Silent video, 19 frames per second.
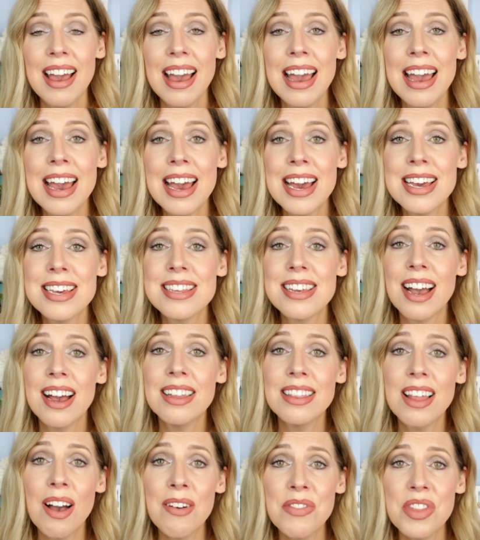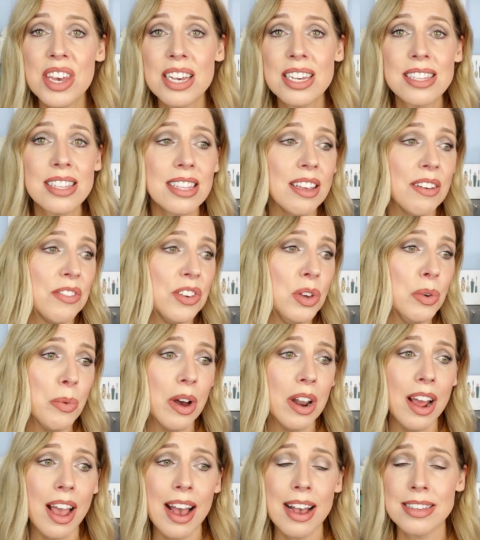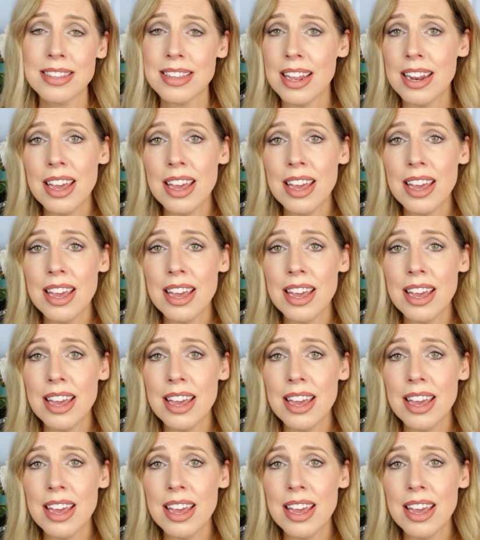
And I love this. If you want to ask